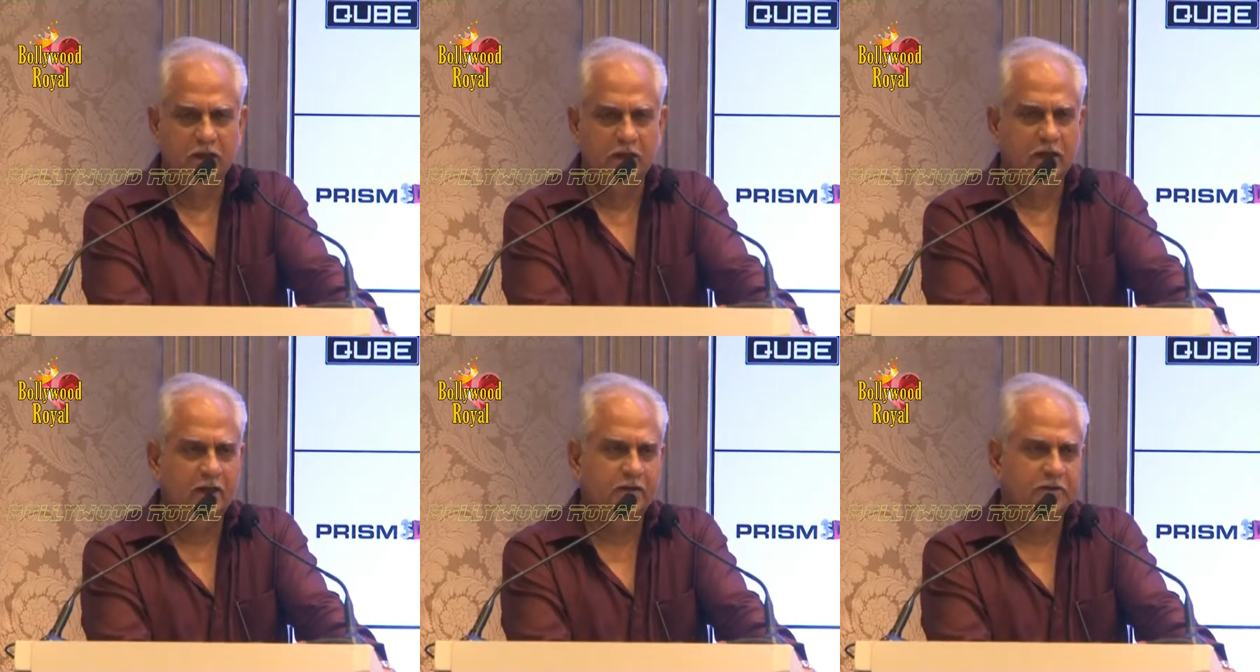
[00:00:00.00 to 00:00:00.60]

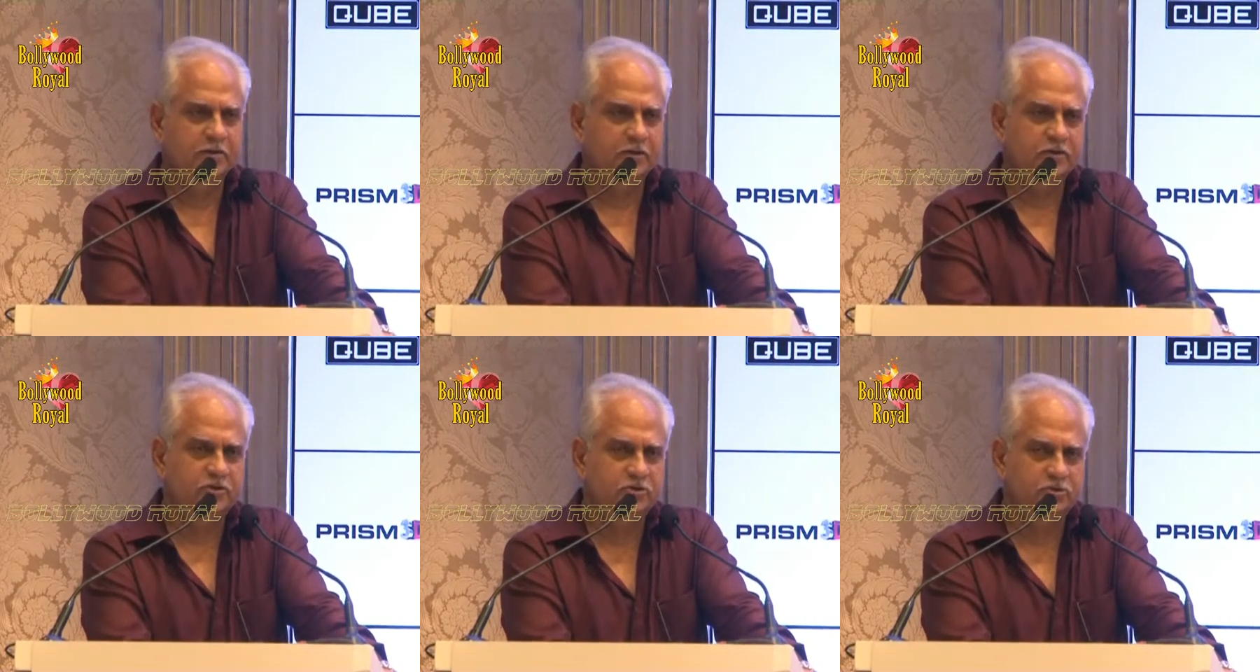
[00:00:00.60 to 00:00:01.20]
And uh,
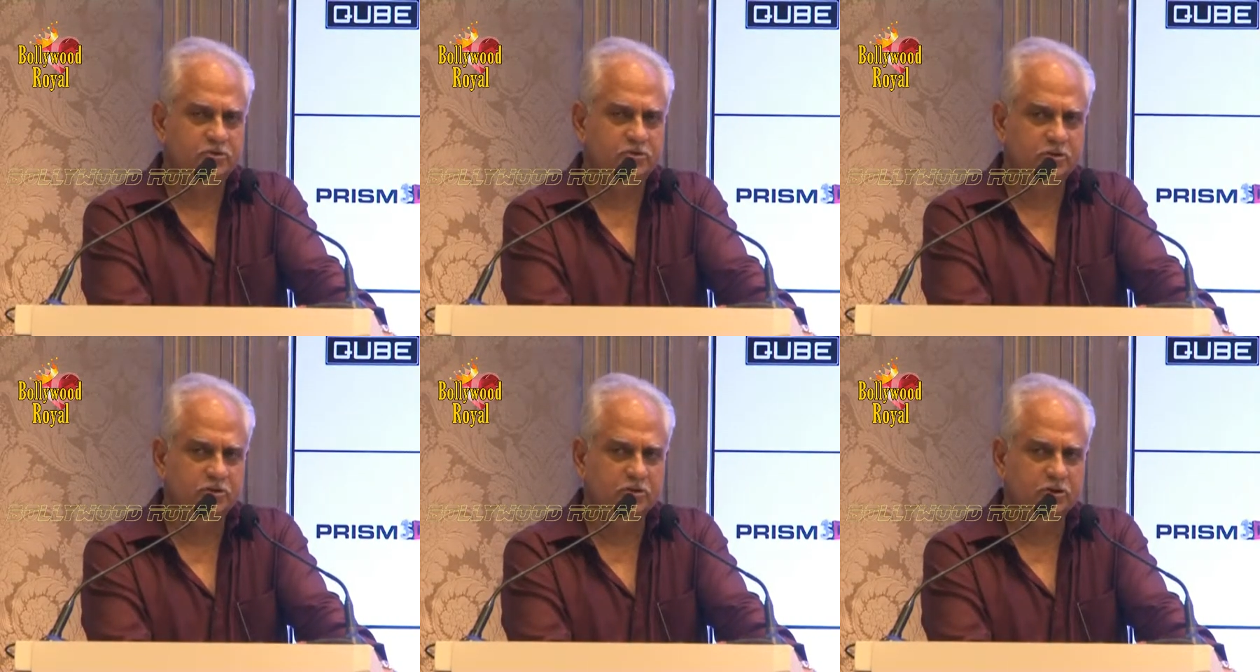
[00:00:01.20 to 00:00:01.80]

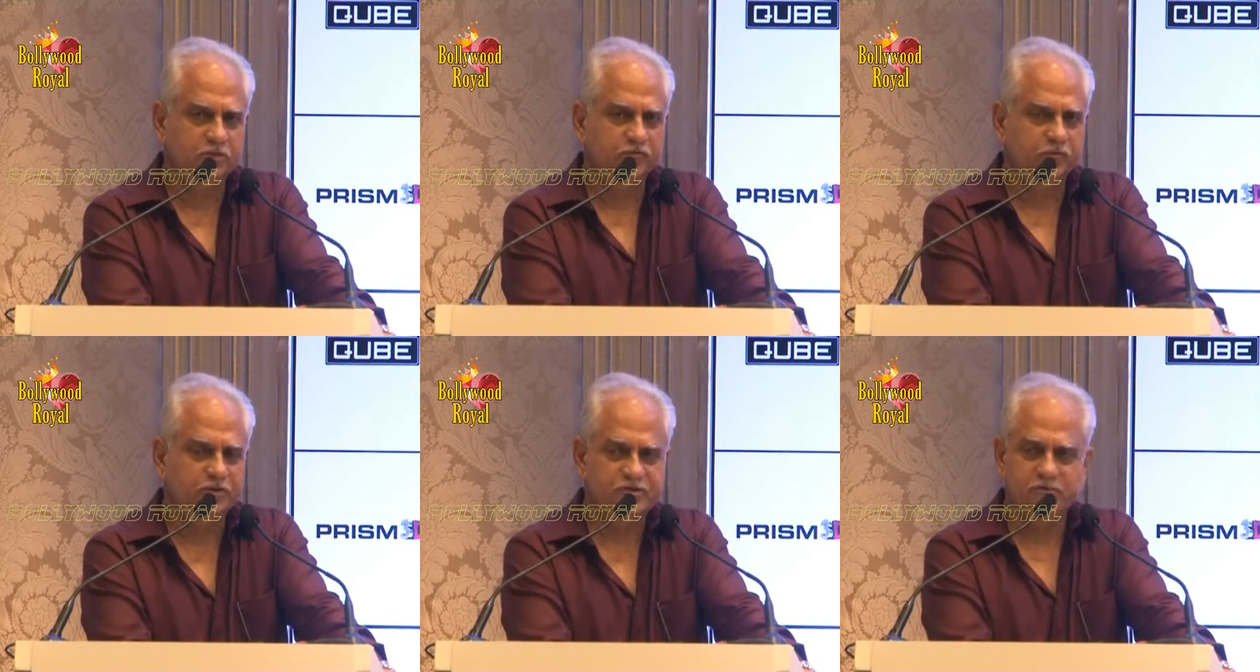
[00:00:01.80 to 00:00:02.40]

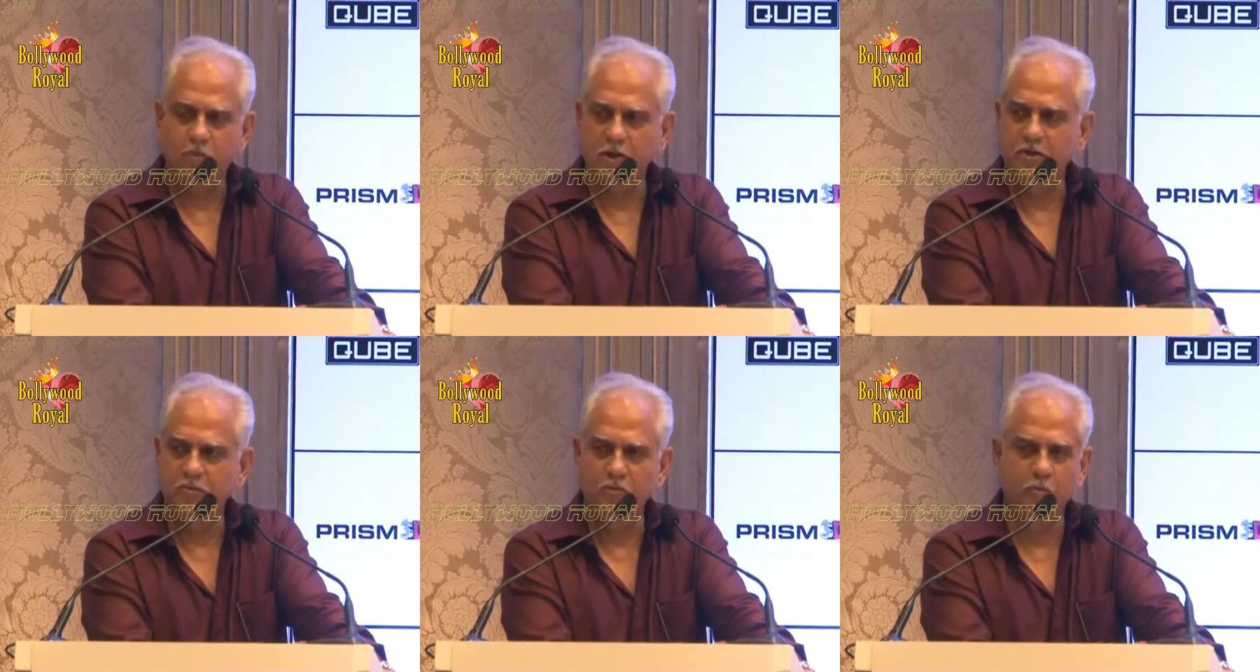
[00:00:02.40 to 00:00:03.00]
for this
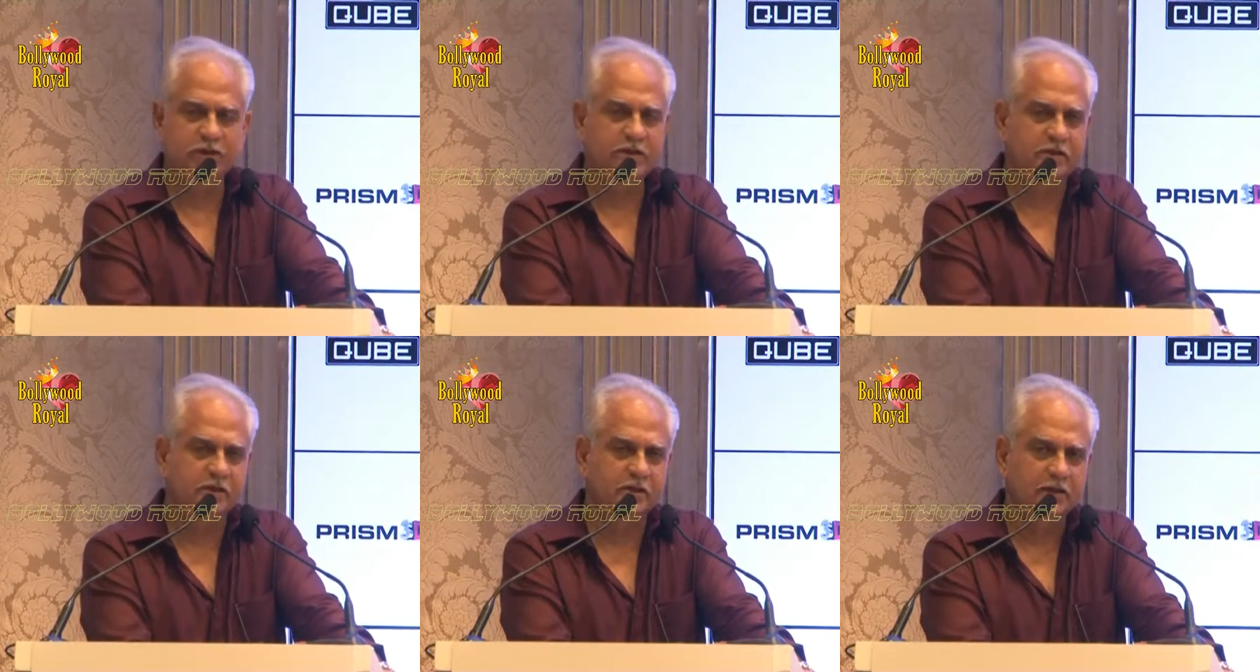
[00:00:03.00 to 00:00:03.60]
one week,